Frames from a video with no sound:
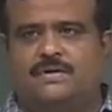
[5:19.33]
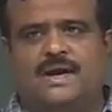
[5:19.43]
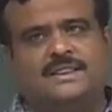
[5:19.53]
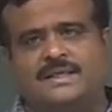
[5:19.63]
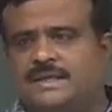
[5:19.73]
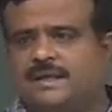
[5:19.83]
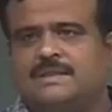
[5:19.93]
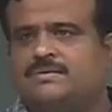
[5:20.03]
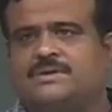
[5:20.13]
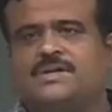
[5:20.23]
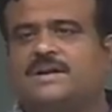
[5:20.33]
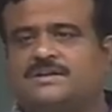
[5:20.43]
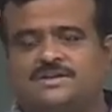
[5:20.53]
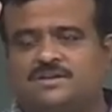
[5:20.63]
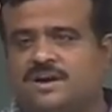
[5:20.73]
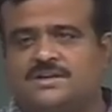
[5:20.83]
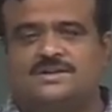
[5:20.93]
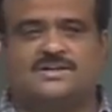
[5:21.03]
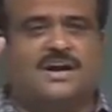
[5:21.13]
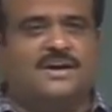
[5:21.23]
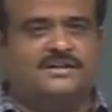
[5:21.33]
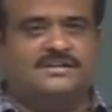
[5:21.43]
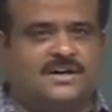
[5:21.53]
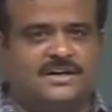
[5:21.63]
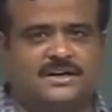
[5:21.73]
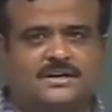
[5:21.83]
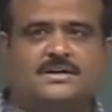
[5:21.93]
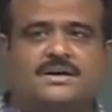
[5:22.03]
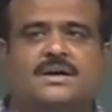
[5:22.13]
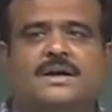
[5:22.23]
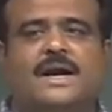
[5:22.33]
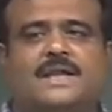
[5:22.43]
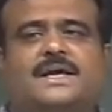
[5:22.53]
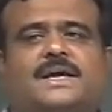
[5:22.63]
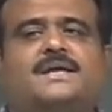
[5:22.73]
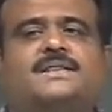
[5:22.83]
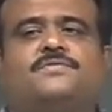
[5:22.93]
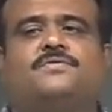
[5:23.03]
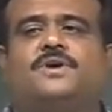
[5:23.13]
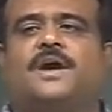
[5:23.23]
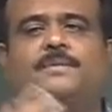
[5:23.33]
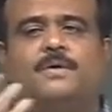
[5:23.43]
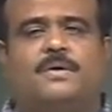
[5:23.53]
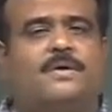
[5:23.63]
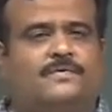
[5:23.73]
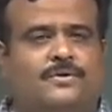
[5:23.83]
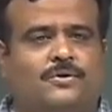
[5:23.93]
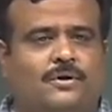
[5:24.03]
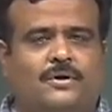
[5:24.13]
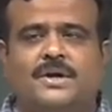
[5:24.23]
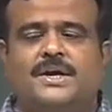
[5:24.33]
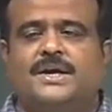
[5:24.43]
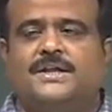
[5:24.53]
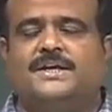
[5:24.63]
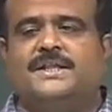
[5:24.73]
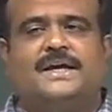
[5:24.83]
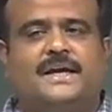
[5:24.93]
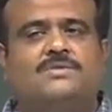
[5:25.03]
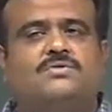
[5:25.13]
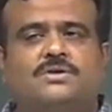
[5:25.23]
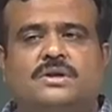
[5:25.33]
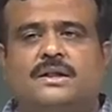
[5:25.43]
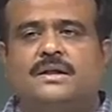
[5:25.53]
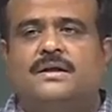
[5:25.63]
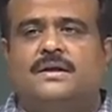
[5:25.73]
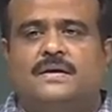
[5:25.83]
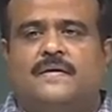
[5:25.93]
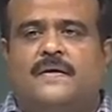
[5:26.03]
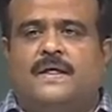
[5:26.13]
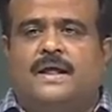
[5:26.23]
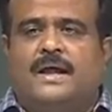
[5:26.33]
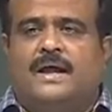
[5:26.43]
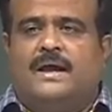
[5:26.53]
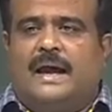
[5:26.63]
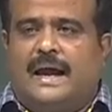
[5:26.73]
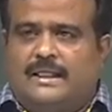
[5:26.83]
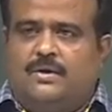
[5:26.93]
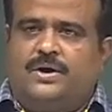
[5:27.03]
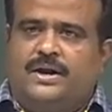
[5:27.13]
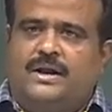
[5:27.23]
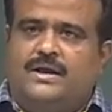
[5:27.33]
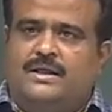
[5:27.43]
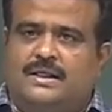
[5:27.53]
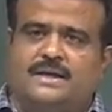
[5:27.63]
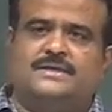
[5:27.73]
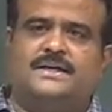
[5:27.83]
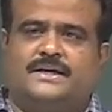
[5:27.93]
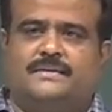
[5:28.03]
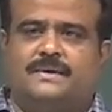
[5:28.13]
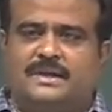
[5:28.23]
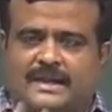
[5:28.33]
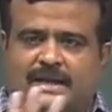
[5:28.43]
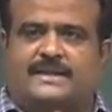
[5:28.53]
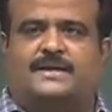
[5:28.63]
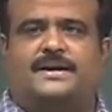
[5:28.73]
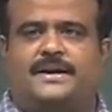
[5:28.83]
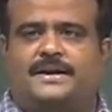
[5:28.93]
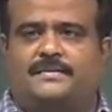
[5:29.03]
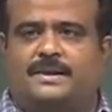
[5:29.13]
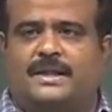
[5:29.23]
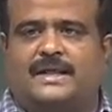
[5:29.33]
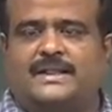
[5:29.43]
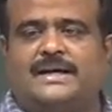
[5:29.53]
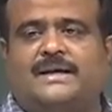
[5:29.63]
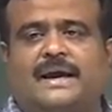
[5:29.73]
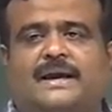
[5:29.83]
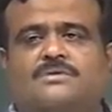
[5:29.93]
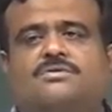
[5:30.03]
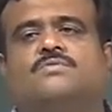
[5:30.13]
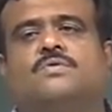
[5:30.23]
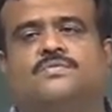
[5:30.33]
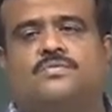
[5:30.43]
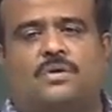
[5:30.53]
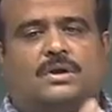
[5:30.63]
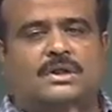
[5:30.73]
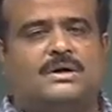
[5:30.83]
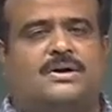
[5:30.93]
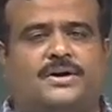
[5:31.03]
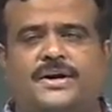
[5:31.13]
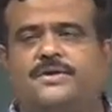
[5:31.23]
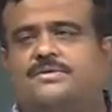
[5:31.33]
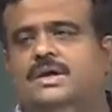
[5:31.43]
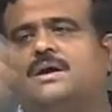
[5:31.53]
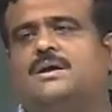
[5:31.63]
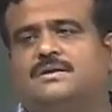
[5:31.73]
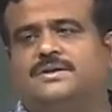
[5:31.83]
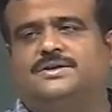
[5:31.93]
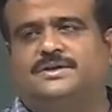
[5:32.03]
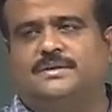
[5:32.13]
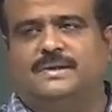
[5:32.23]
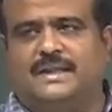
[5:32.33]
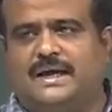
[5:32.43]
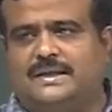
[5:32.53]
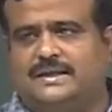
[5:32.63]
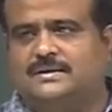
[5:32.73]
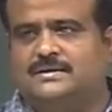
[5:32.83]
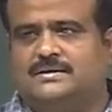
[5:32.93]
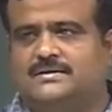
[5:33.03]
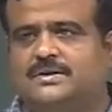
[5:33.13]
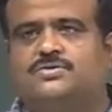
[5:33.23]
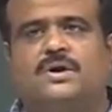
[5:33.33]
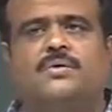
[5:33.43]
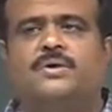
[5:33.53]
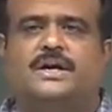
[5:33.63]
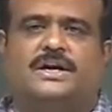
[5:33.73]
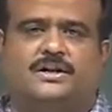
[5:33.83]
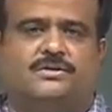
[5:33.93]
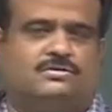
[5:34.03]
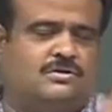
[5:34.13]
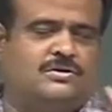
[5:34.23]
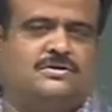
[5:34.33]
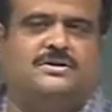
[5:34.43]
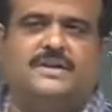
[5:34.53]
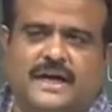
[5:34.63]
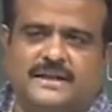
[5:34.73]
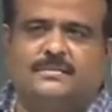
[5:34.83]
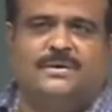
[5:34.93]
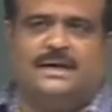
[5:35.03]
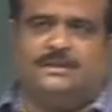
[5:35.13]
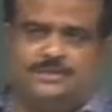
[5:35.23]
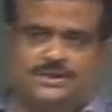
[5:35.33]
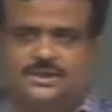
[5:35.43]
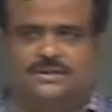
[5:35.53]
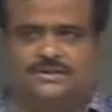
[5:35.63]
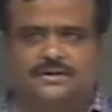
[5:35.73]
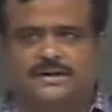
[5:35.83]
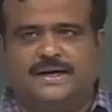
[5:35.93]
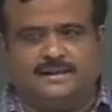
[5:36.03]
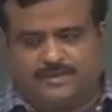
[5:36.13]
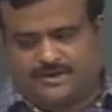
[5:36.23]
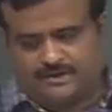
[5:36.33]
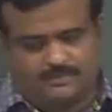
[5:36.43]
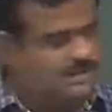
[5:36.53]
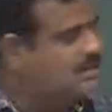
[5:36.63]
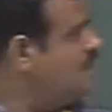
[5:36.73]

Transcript: and then again we start inserting, and again if we have a overflow, then again we will allot a larger table than the current table, and again we move all the content to this table like this. This way we continue. So, this is a dynamic allocation, dynamic table.